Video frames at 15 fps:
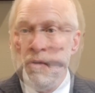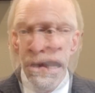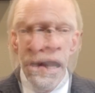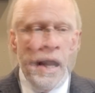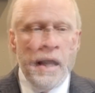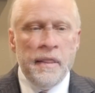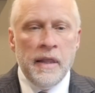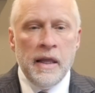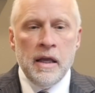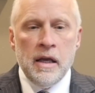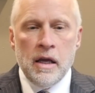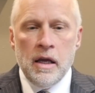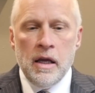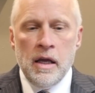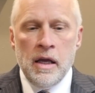I
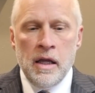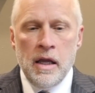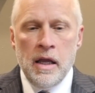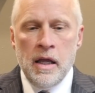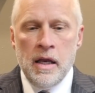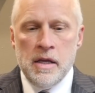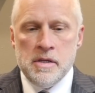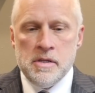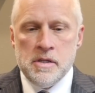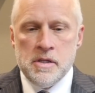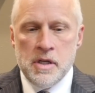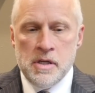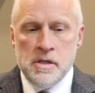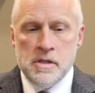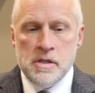think it is
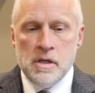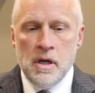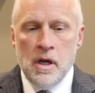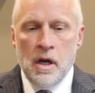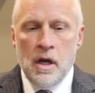just,